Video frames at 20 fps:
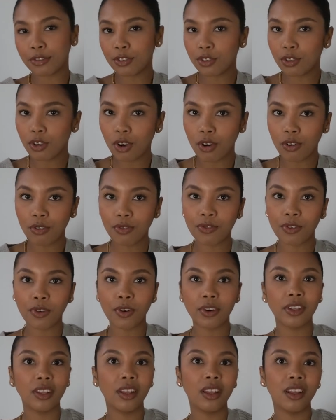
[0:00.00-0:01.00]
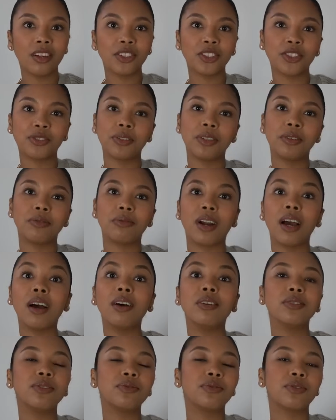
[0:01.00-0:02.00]
to go for the luxury
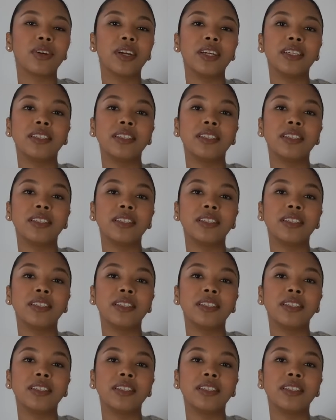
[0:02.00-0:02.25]
route for a